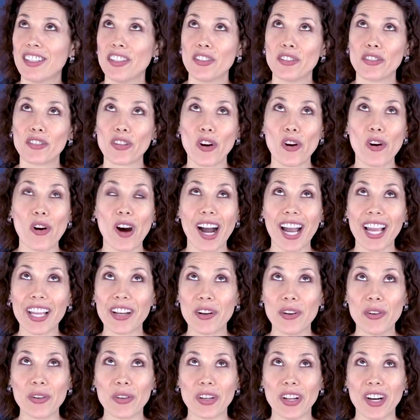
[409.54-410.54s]
So I
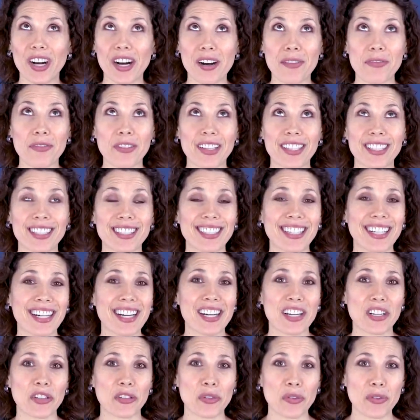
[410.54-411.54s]
don't often
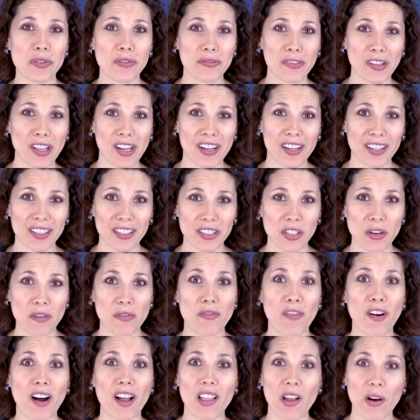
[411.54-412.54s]
uh, shoot a vlog to
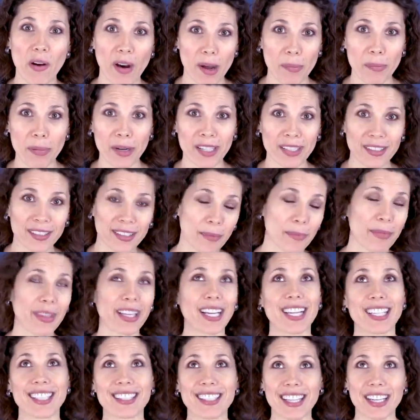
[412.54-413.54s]
follow up on something
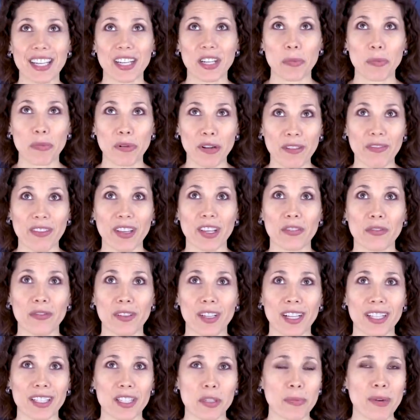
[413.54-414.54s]
I said in a previous
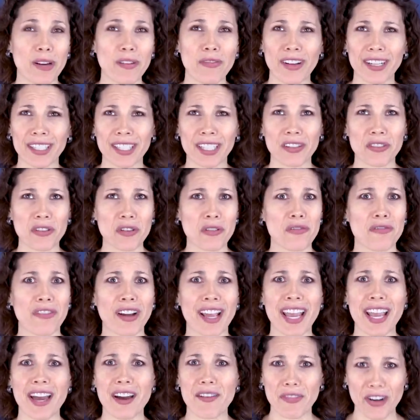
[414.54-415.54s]
vlog. As a matter of fact, I don't know if
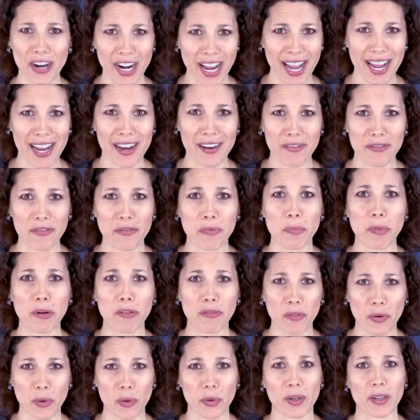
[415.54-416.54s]
I ever have
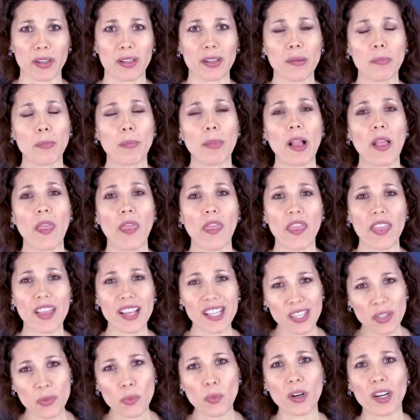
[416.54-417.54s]
before, but
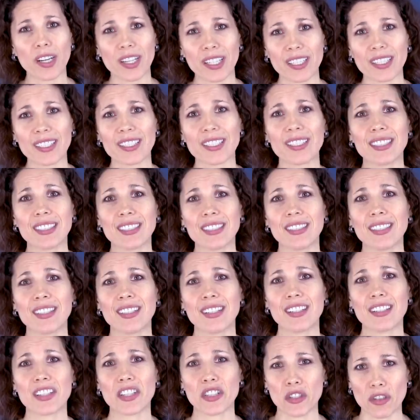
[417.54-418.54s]
this one
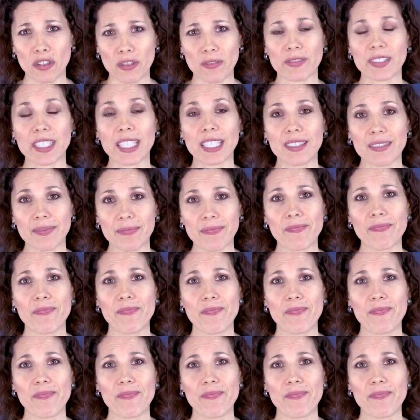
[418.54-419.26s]
deserved it.